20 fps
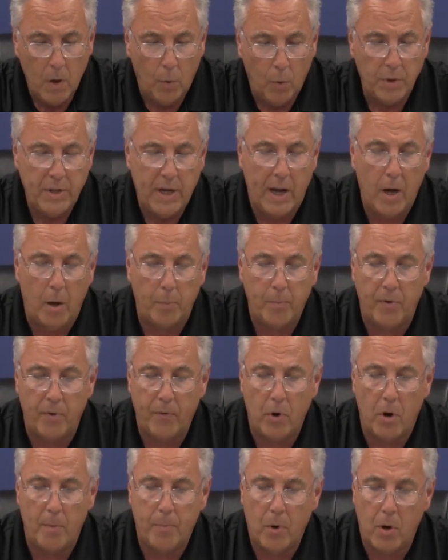With the help
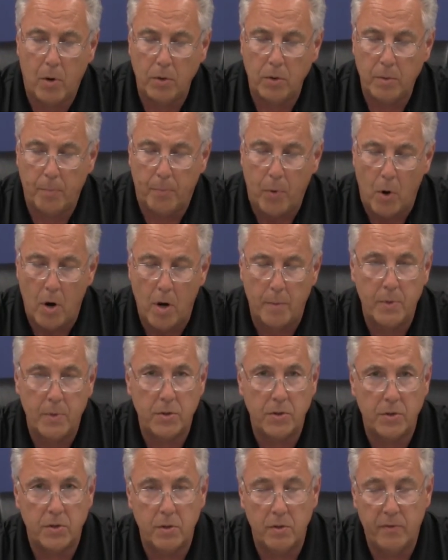of our borough
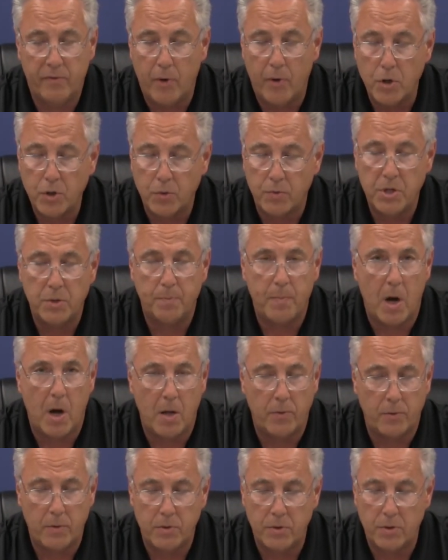departments, first
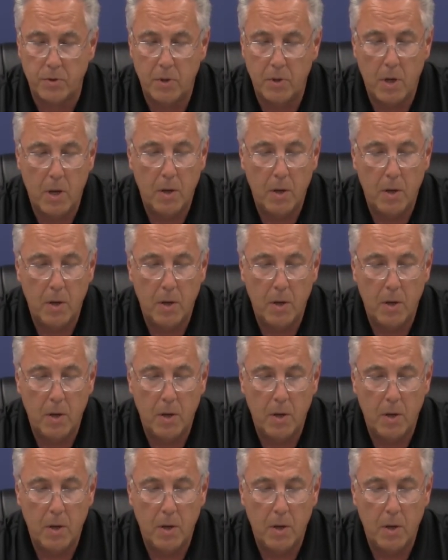responders,